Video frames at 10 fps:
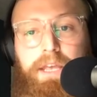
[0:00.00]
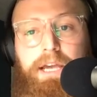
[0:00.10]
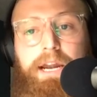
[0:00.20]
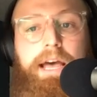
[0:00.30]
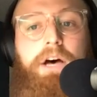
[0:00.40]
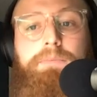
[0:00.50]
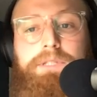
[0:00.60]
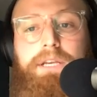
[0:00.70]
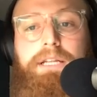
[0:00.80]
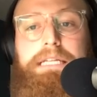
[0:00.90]
and it
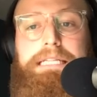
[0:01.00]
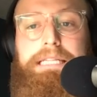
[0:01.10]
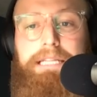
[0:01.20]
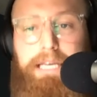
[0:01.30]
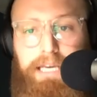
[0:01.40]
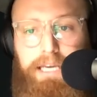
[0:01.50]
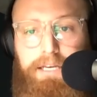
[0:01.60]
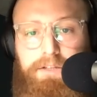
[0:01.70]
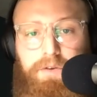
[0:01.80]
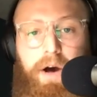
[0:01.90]
helps
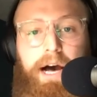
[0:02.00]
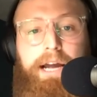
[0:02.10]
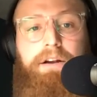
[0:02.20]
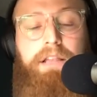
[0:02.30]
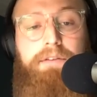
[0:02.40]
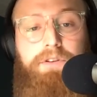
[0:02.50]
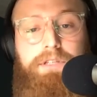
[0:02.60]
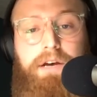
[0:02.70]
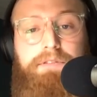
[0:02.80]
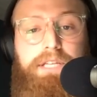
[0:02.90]
lead to higher levels of